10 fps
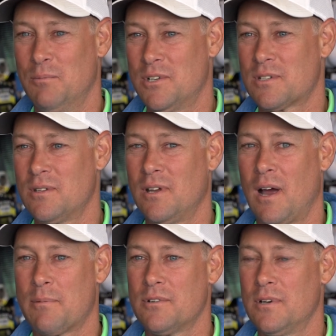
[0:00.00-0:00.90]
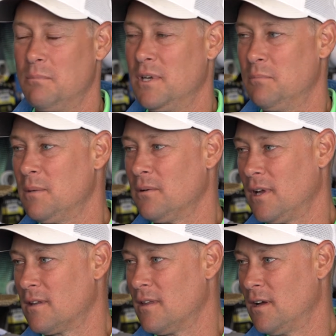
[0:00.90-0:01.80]
But just the opportunity to meet people
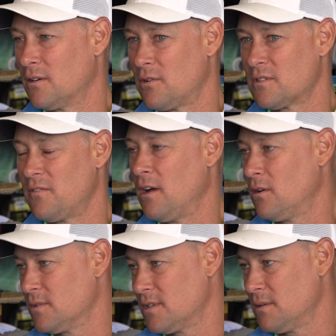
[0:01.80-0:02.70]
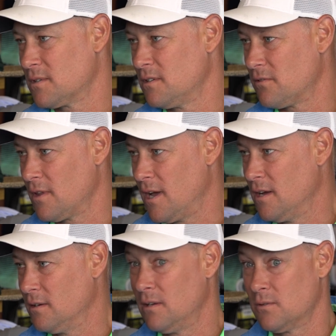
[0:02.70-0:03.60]
like that, and Chris Fowler was the MC for
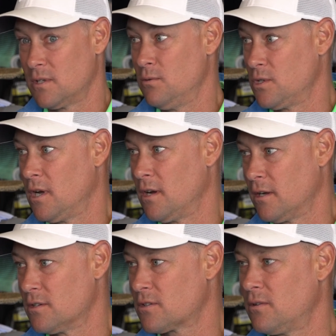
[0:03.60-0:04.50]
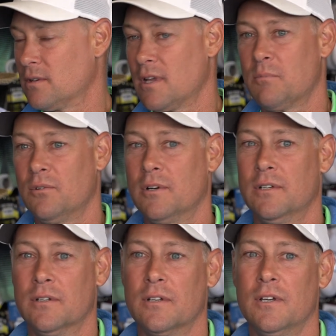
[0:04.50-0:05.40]
that, and he was he was young in his career at that
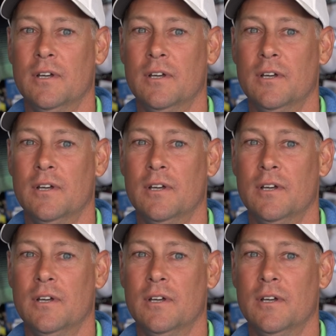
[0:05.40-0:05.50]
point. And,